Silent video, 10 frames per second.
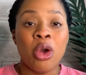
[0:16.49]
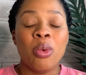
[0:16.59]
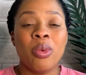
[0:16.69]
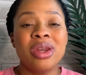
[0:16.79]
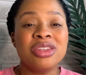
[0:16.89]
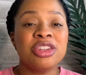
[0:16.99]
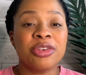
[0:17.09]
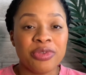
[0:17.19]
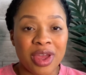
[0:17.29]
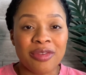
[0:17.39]
what is your
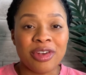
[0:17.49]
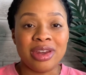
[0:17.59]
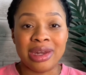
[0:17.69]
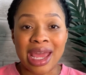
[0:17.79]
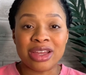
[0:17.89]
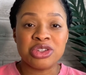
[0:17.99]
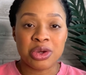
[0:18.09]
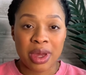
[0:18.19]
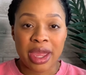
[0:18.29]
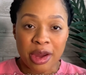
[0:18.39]
favorite natural
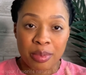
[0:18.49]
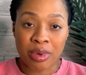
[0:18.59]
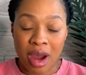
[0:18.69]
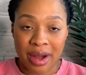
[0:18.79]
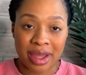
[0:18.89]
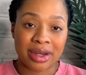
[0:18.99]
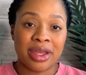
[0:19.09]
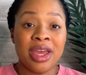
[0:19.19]
hair product?